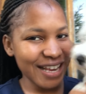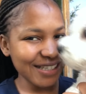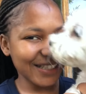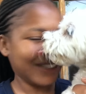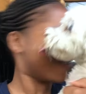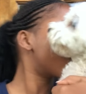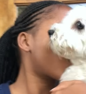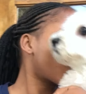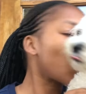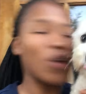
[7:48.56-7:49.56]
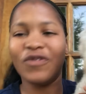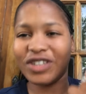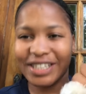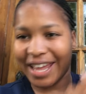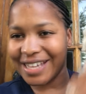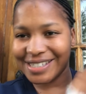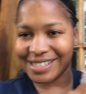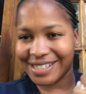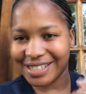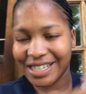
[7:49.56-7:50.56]
Yes, for the days.
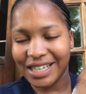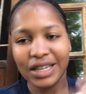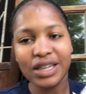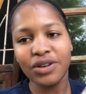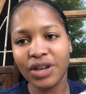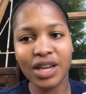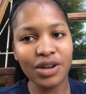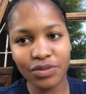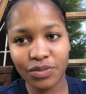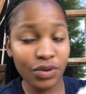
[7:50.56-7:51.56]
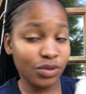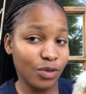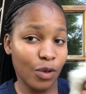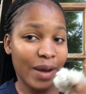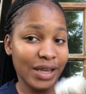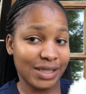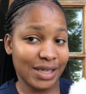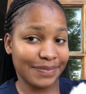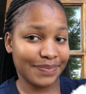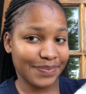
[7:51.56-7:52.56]
Okay, look, we're going to go buy
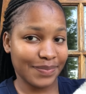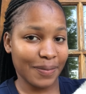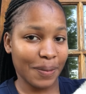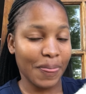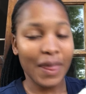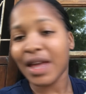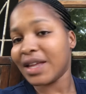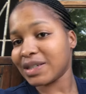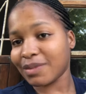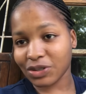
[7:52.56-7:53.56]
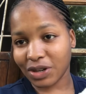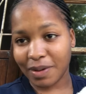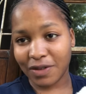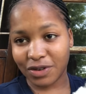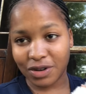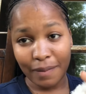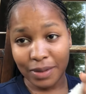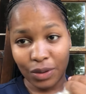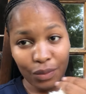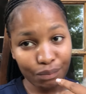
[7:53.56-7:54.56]
dinner. Someone's gonna pay for it, not me
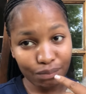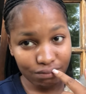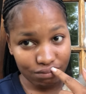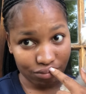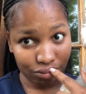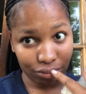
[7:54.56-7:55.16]
though. Huh.